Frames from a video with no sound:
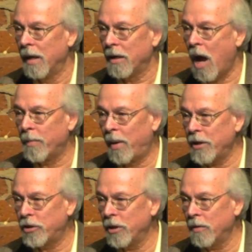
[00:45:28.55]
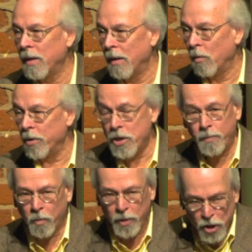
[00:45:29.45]
God bless you. When
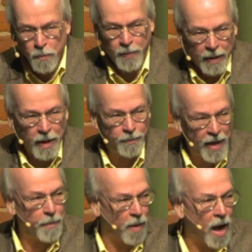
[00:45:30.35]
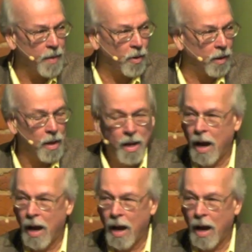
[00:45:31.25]
you pick up that Bible,